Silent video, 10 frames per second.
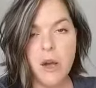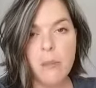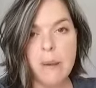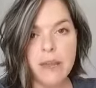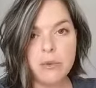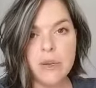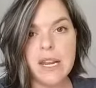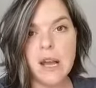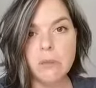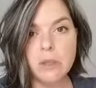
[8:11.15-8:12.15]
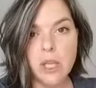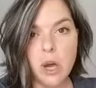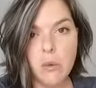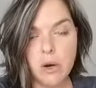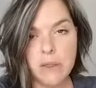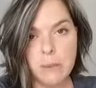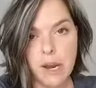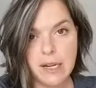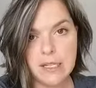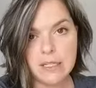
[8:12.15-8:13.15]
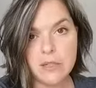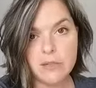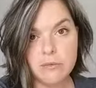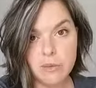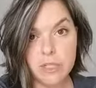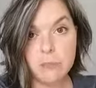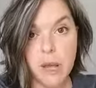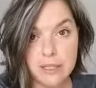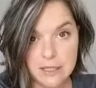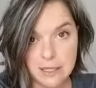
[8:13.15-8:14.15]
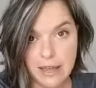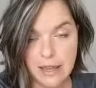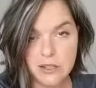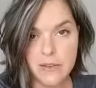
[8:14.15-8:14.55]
omega-3 can help lower the body's response to that.